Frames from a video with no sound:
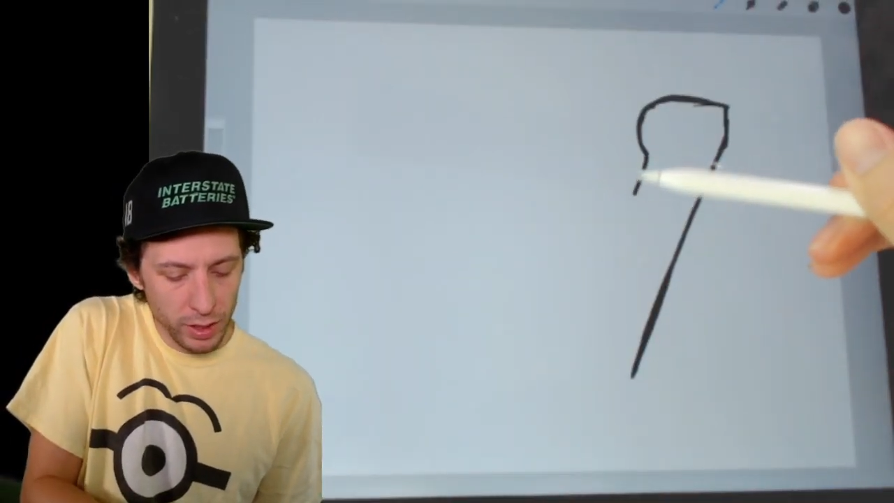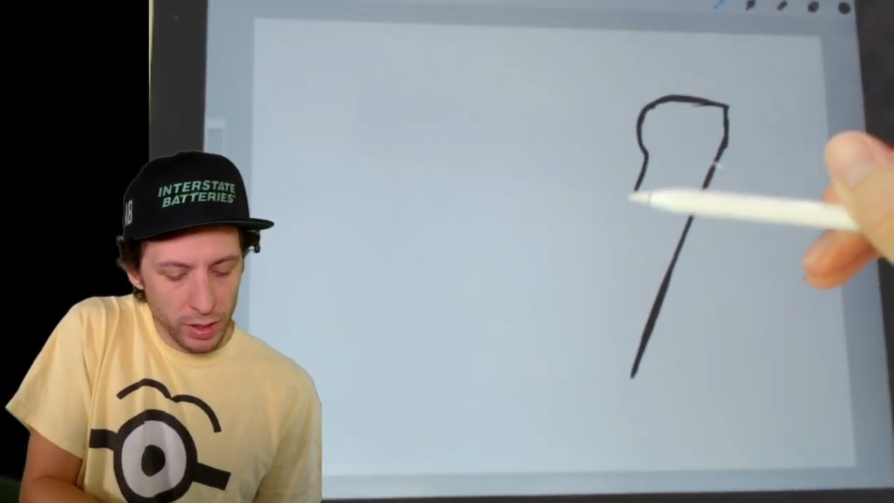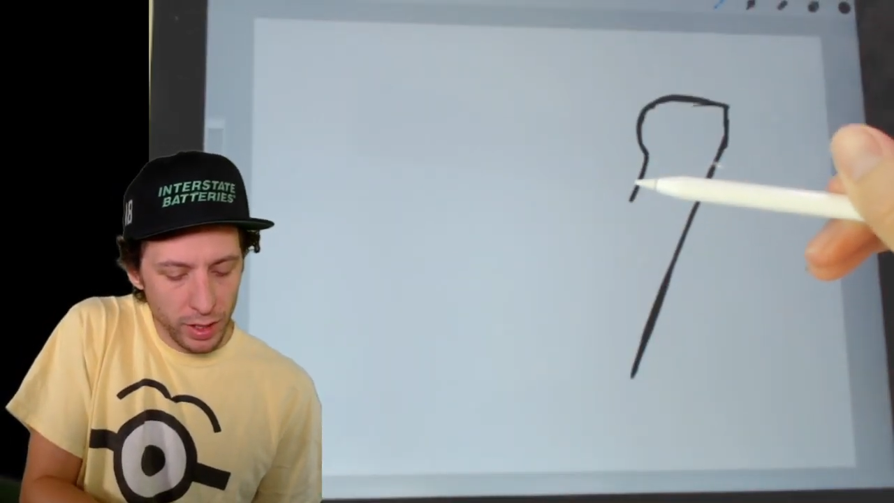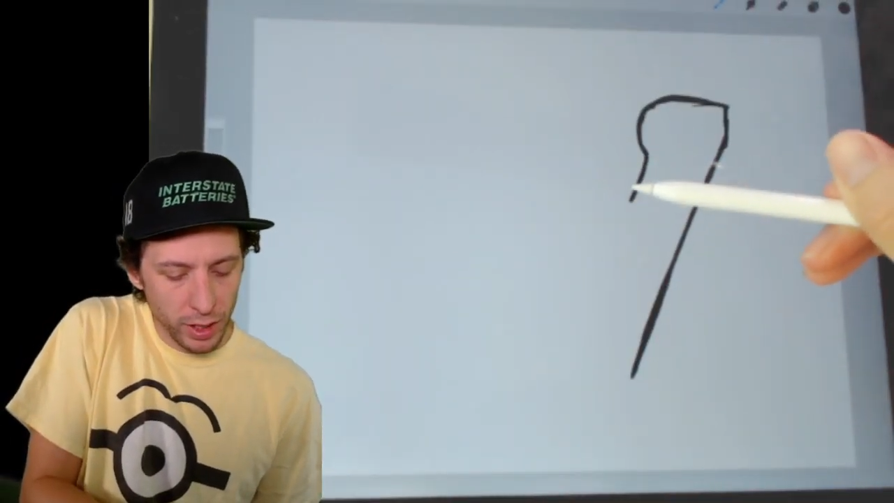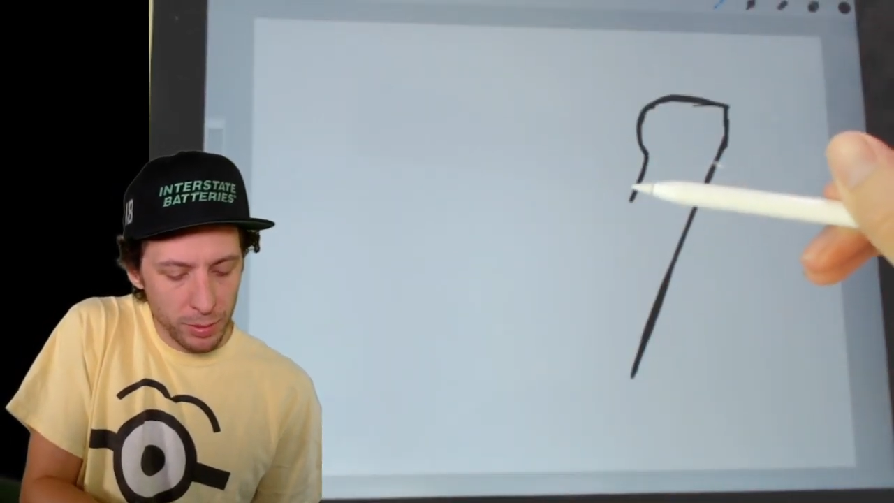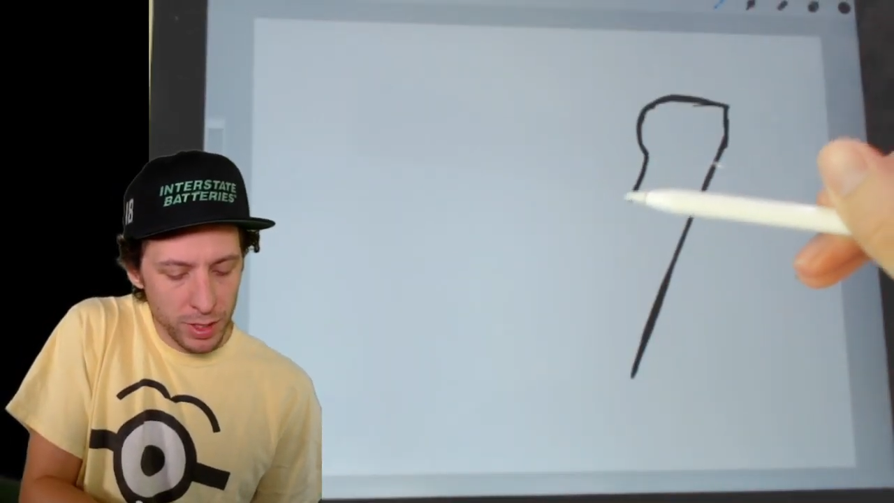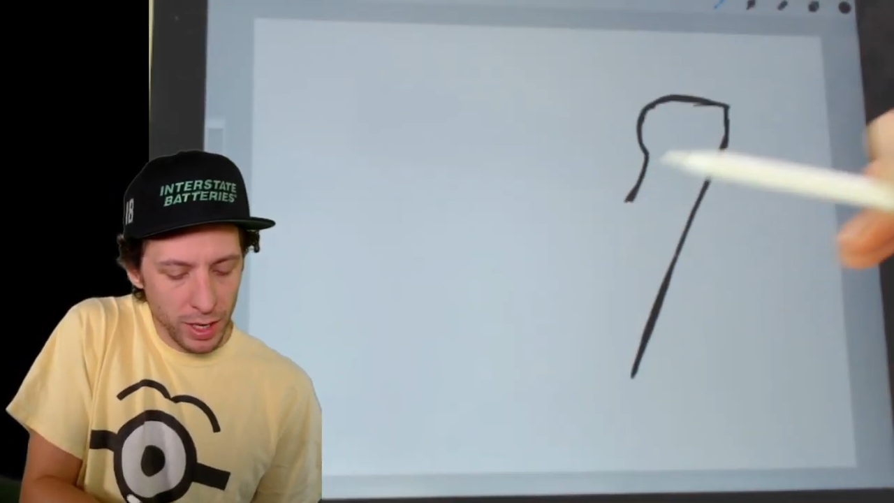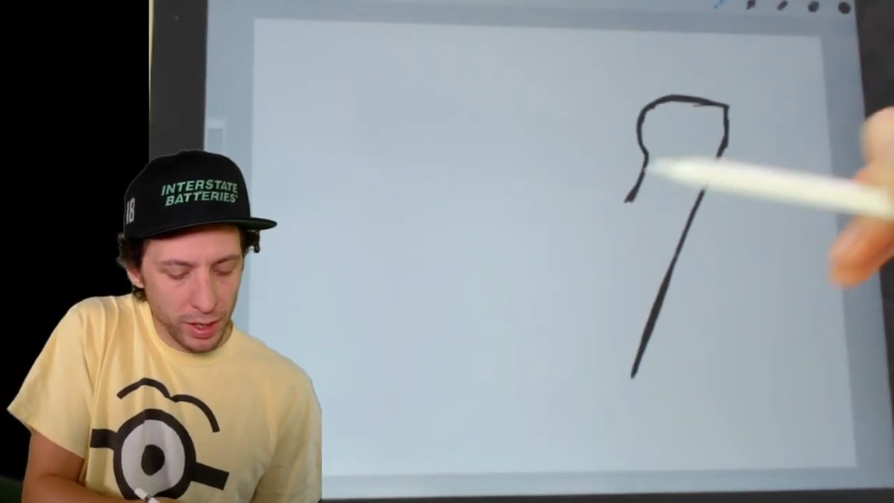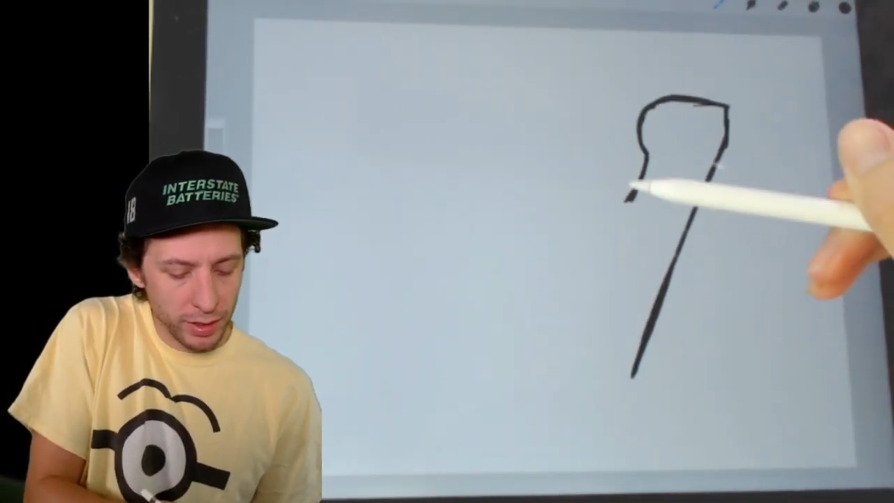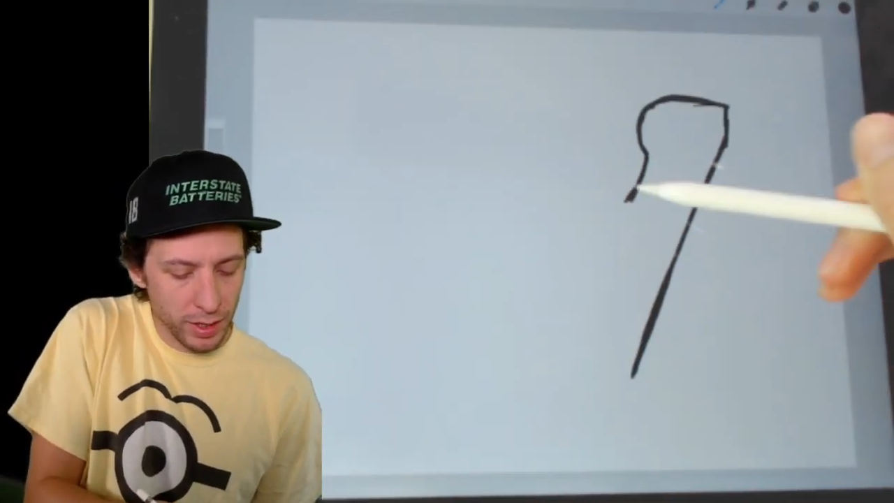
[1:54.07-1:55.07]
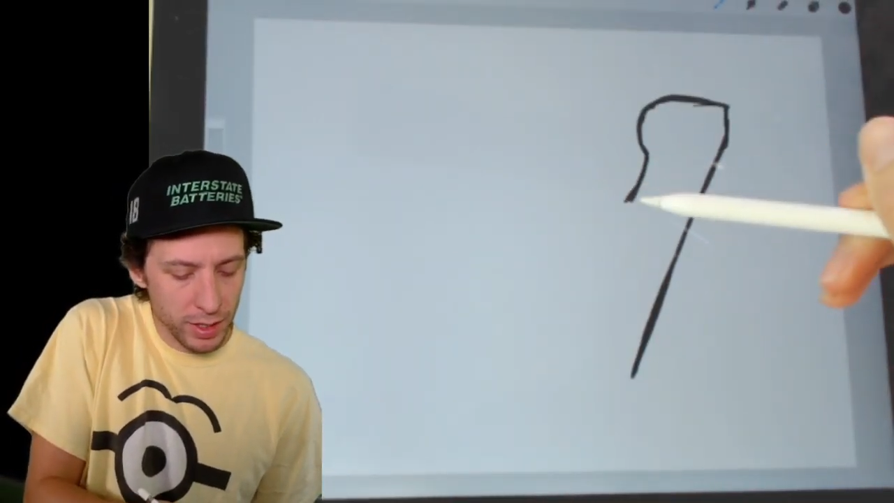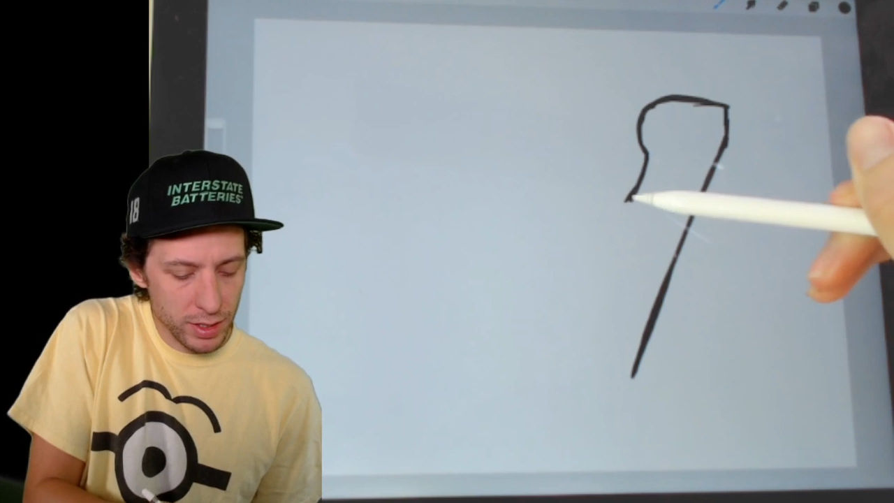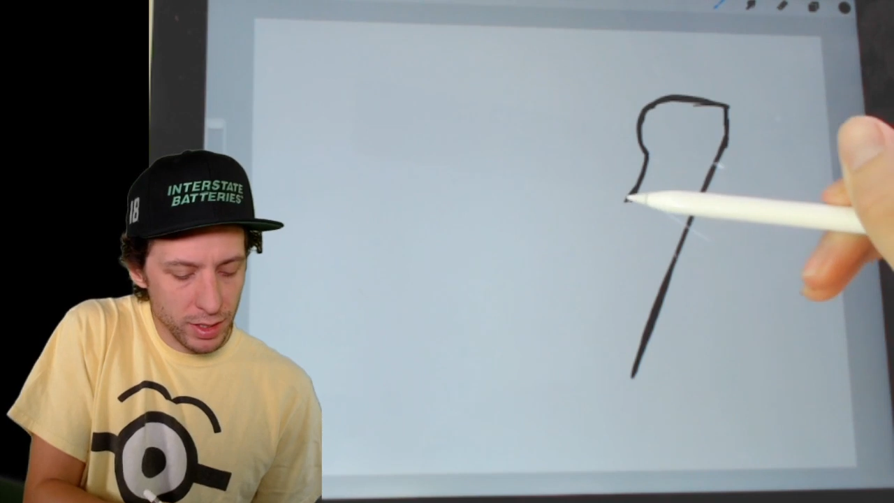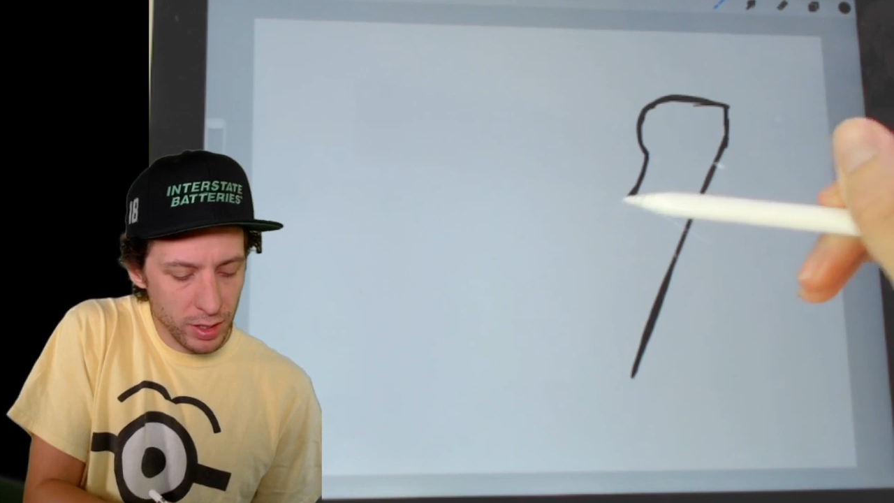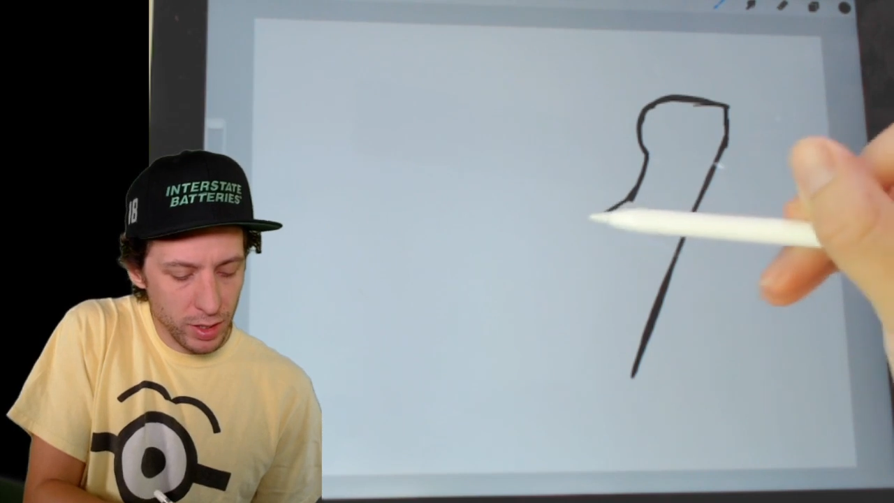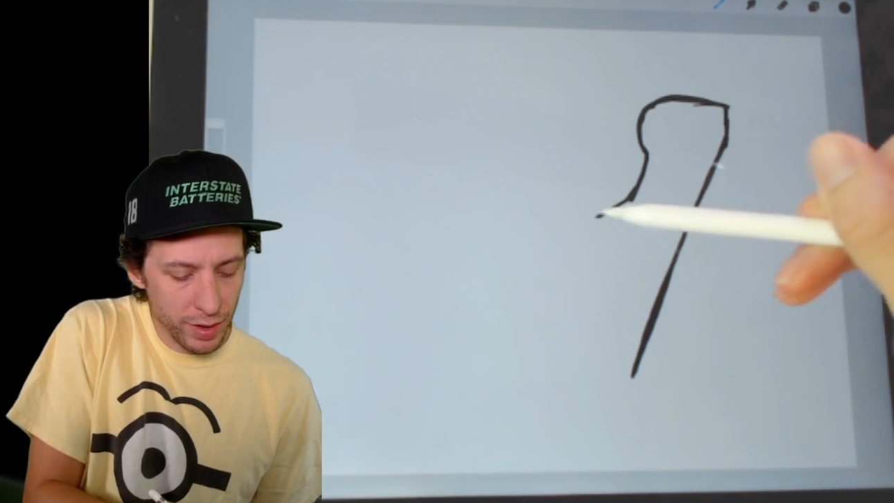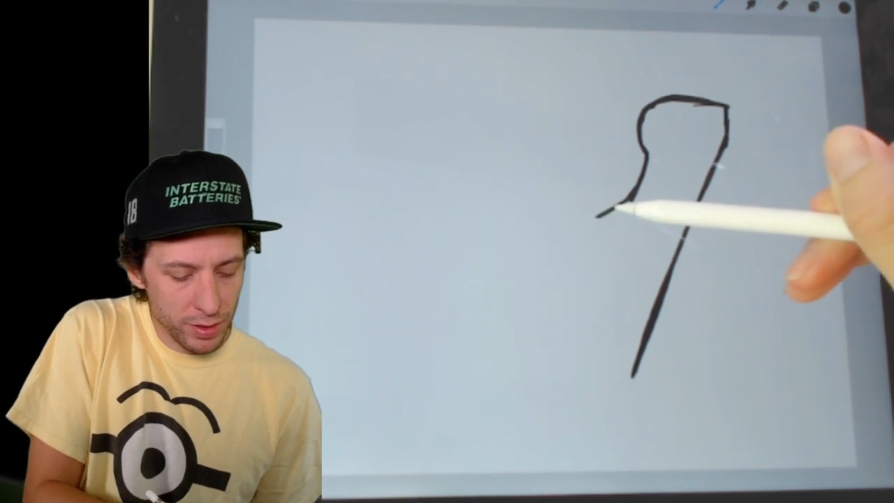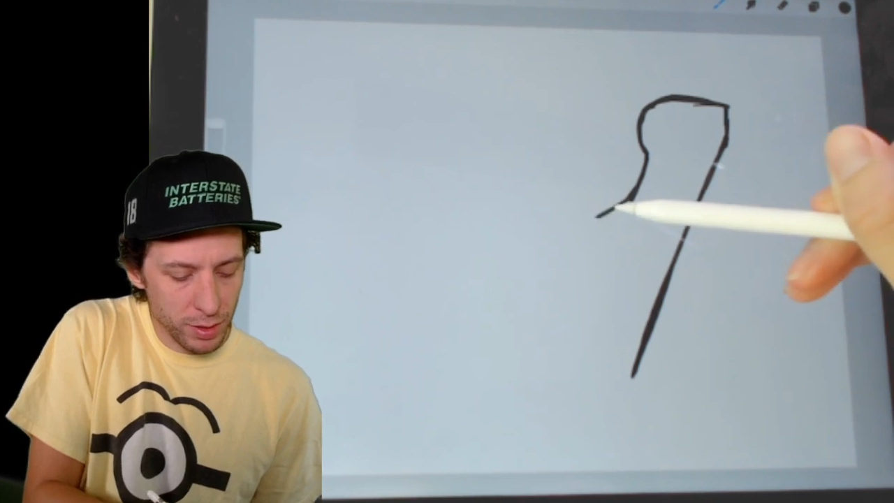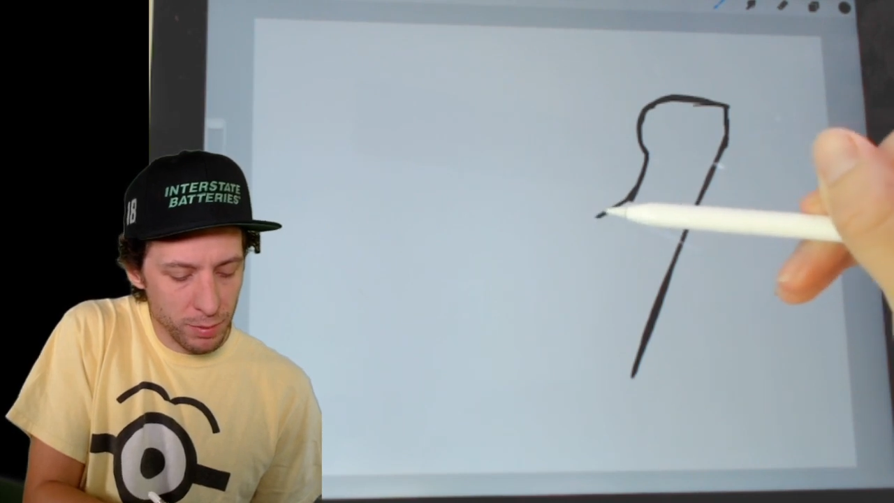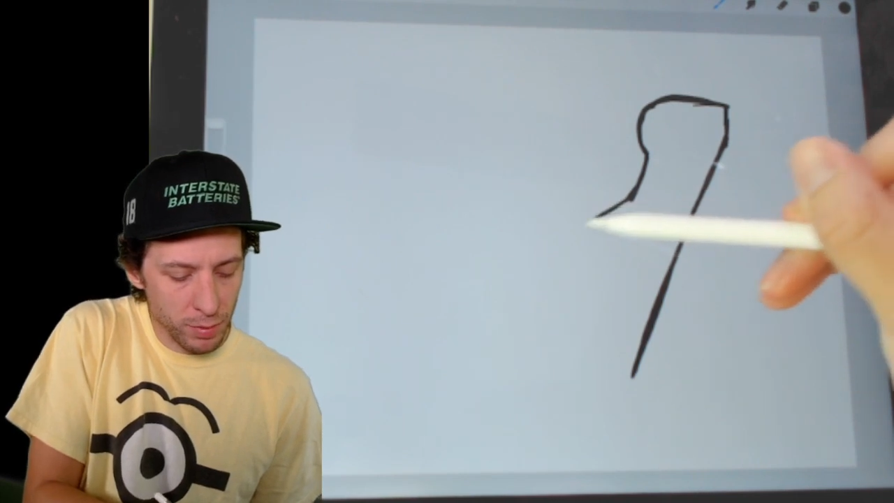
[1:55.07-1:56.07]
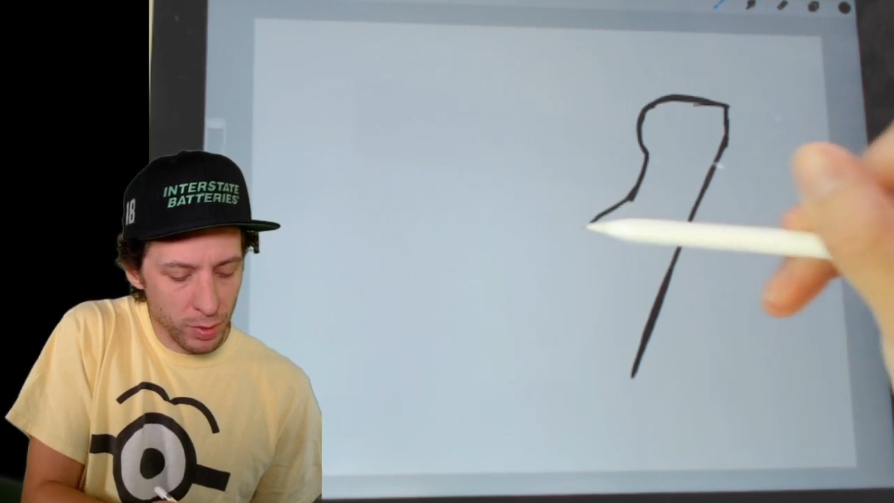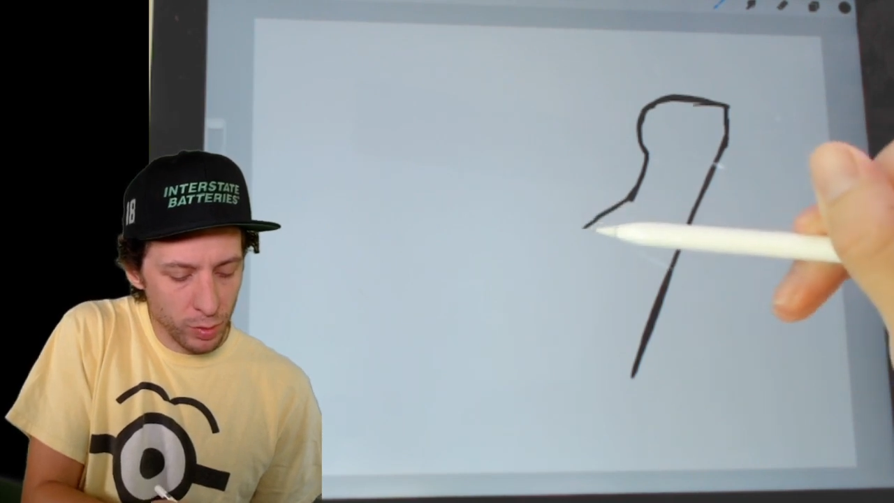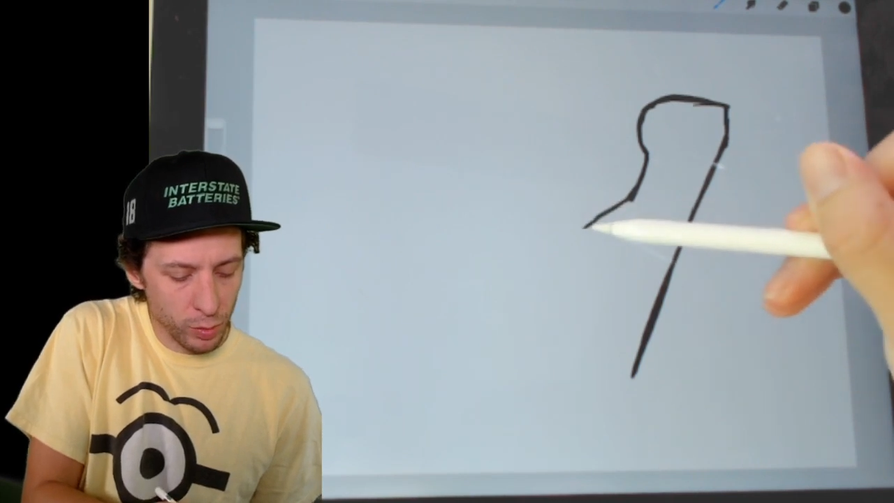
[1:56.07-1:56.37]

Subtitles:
Then it comes down like this, and then you have some